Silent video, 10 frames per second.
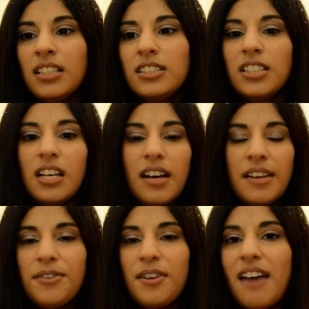So
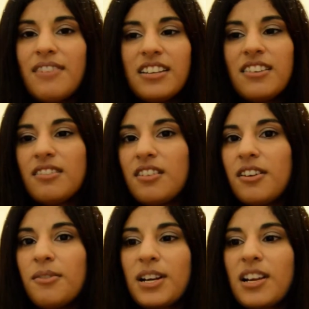if you have any
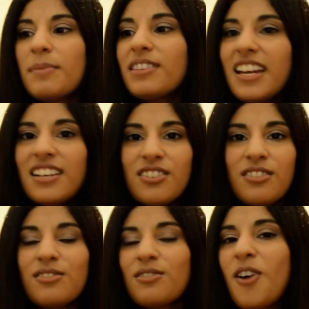other
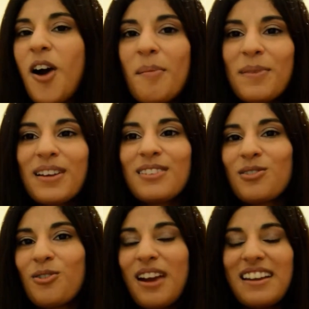recommendations or comments
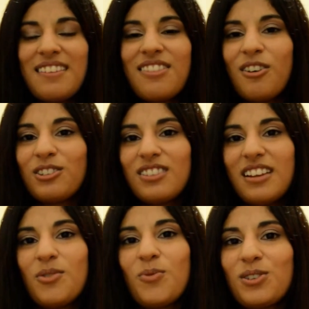or any thoughts that
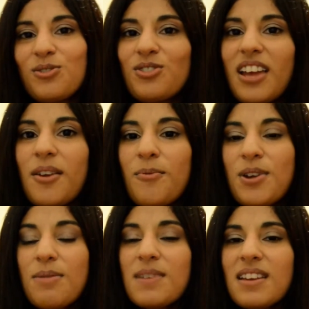you want to share
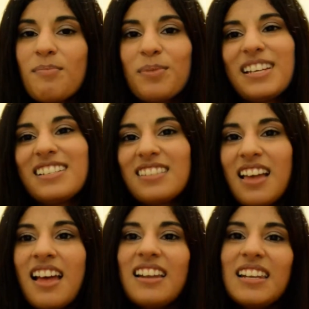with me, please
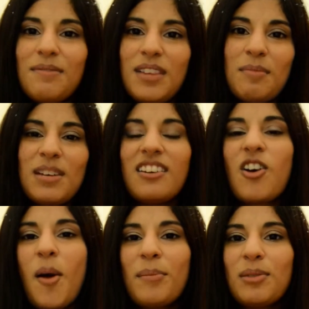leave them in a
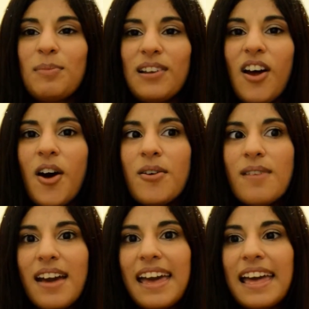comment below.
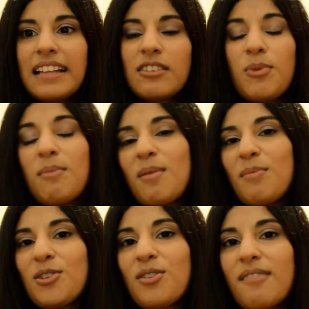And remember,
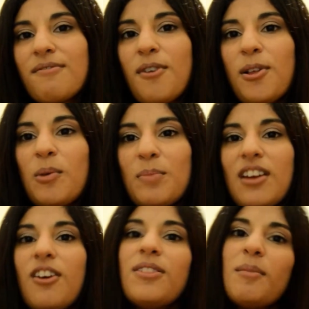you can follow me
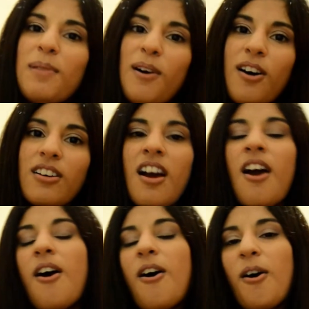on the blog,
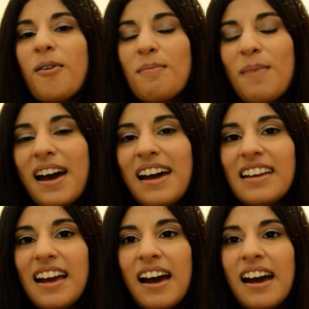on my
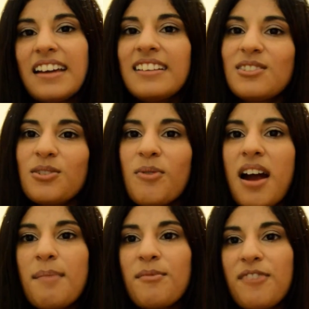
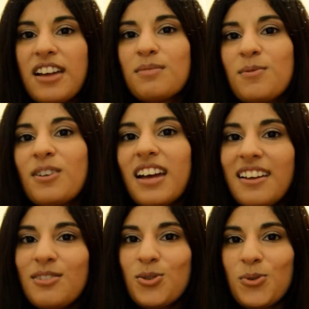Instagram, Facebook
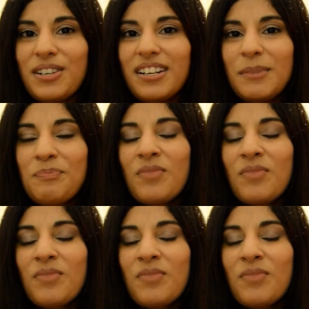and Twitter.